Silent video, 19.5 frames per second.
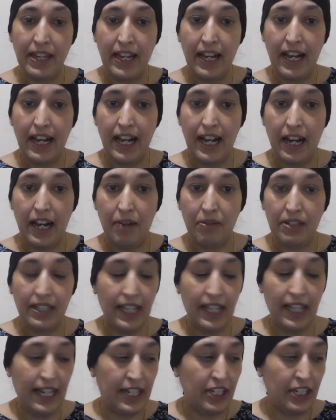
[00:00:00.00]
I would
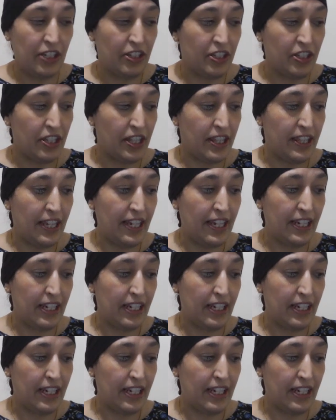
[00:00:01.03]
like you to think